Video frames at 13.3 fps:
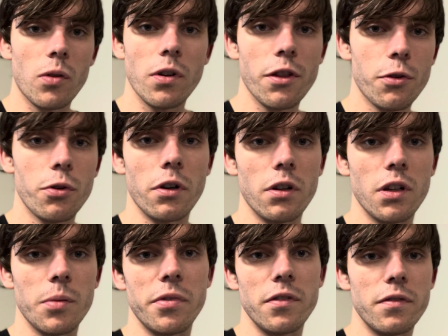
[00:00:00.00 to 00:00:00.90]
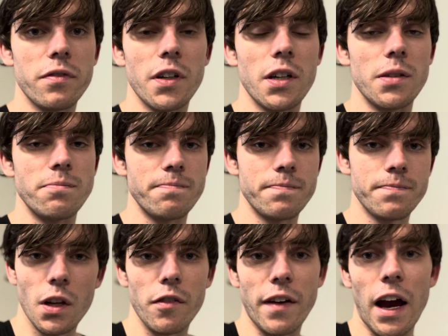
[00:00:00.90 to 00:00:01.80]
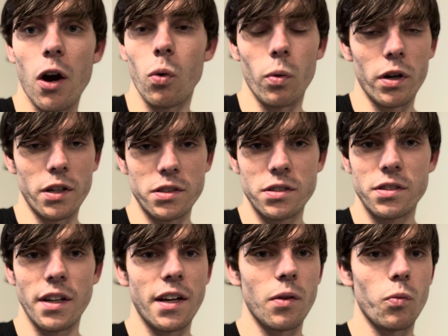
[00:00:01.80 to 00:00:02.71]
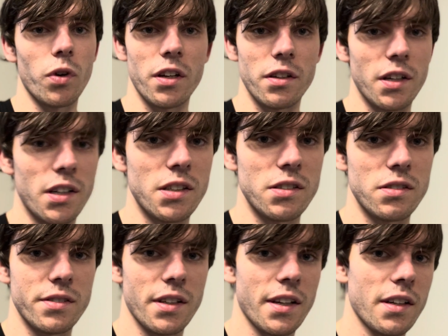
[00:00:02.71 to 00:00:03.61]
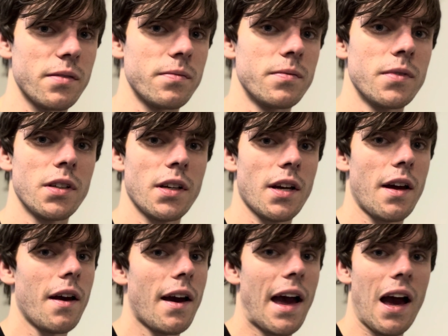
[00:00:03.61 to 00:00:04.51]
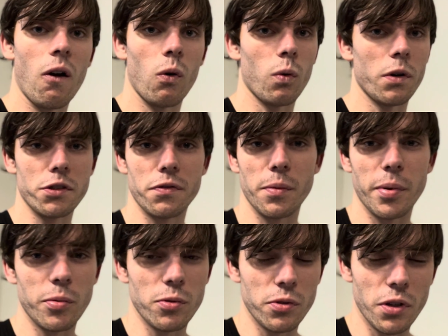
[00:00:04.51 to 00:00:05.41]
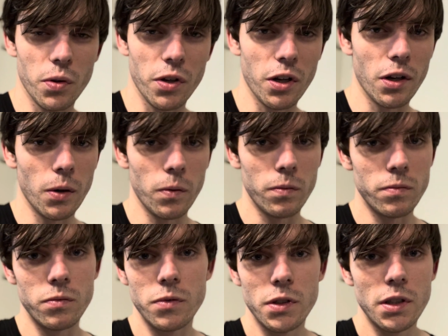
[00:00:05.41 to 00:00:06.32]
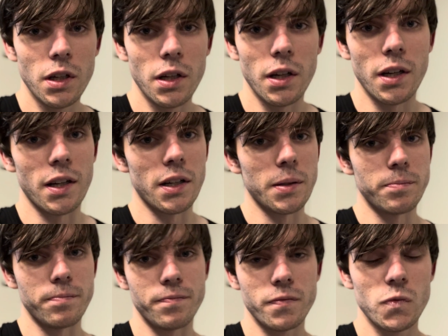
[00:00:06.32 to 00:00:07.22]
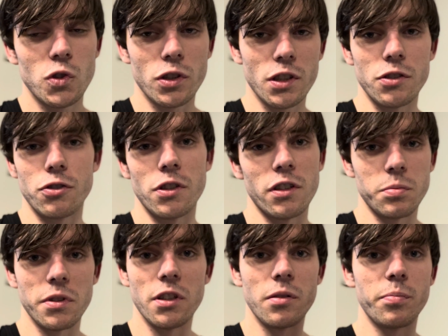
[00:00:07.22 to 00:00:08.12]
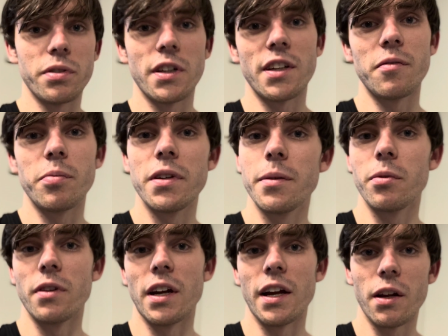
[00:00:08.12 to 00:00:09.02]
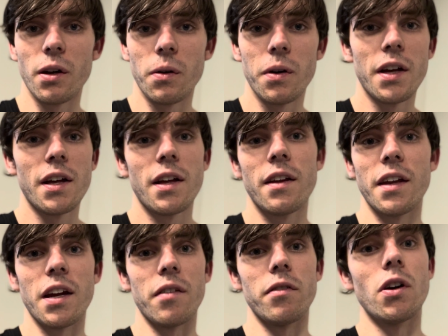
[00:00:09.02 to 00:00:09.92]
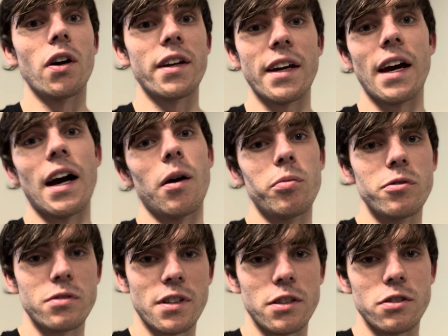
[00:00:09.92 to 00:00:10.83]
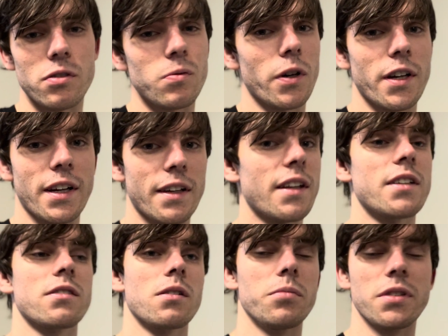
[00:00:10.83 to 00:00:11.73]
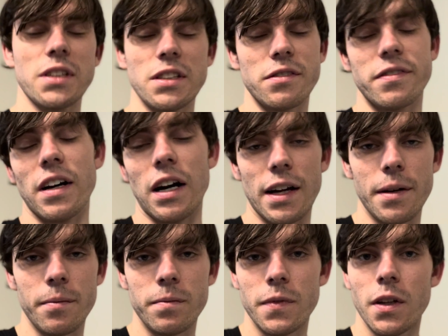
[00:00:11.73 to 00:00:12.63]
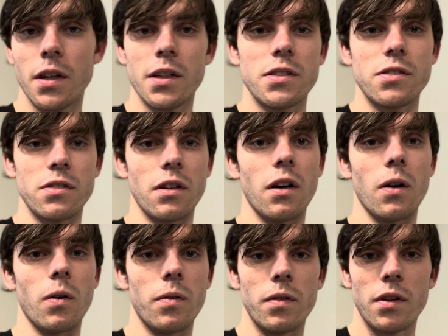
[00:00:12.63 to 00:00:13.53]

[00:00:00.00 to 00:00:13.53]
run through a clip of how it works and what it does and how it works for people who don't know. Because trust me, there are plenty of people that I know that have no idea how boost gauges work, and that's completely fine. So